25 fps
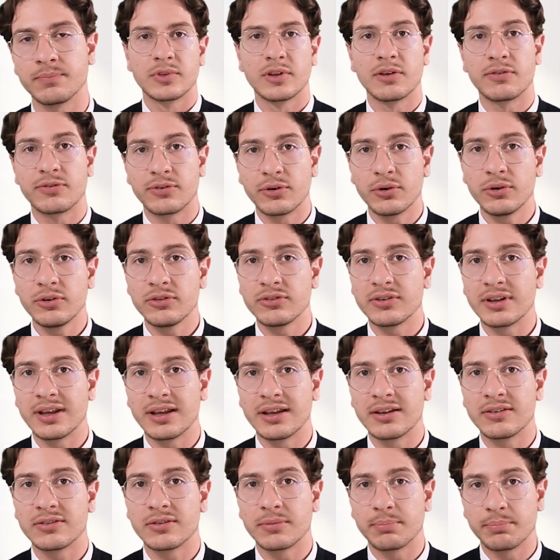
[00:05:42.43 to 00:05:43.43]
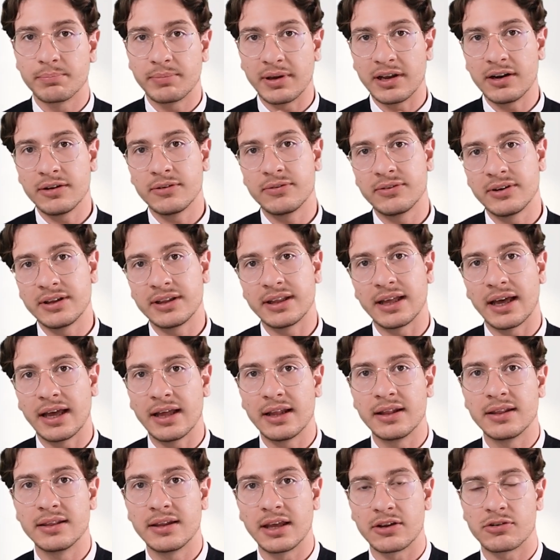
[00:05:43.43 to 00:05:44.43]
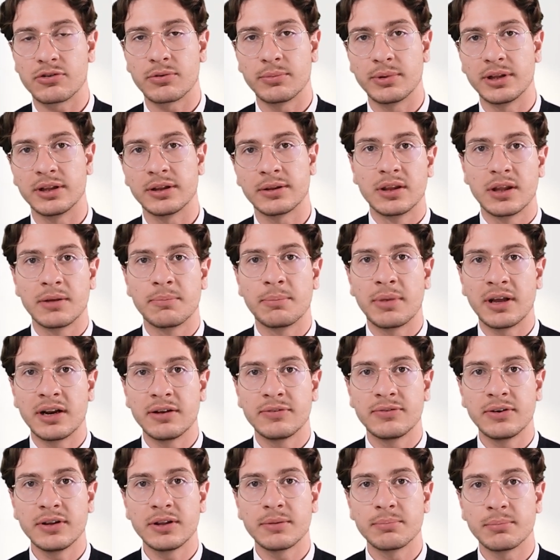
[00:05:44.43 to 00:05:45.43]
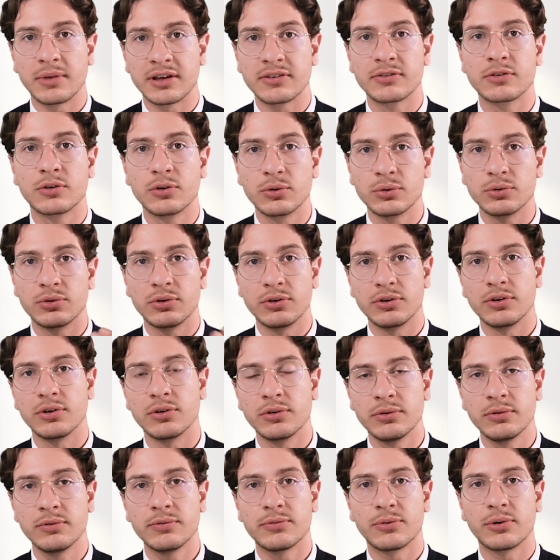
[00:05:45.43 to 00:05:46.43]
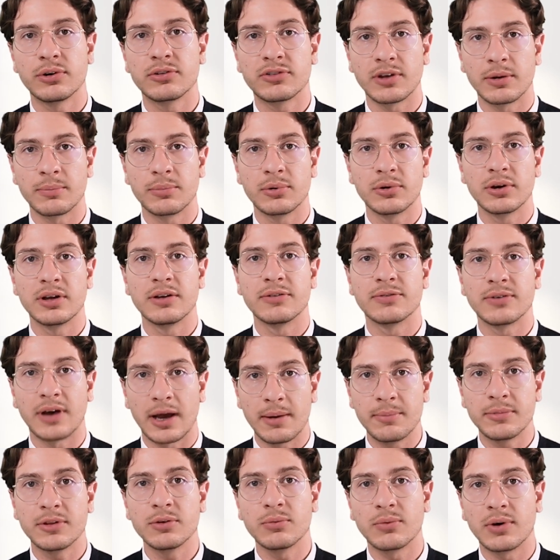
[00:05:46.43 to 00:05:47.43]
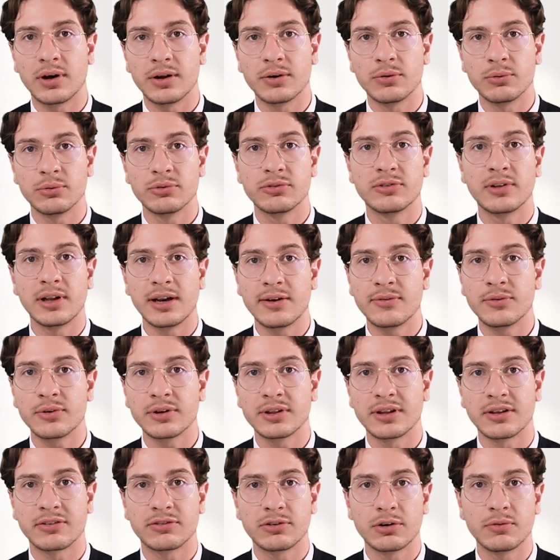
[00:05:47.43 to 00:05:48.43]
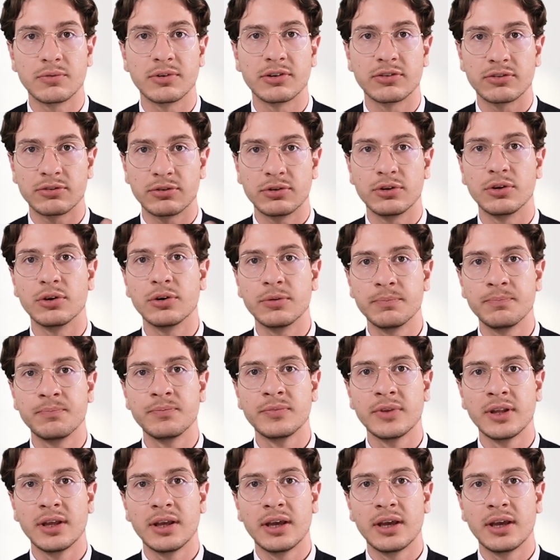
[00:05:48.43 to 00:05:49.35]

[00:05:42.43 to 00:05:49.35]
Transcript: The first is benefit and detriment. The benefit must go to you. For example, if I'm the one who's delivering the service to you,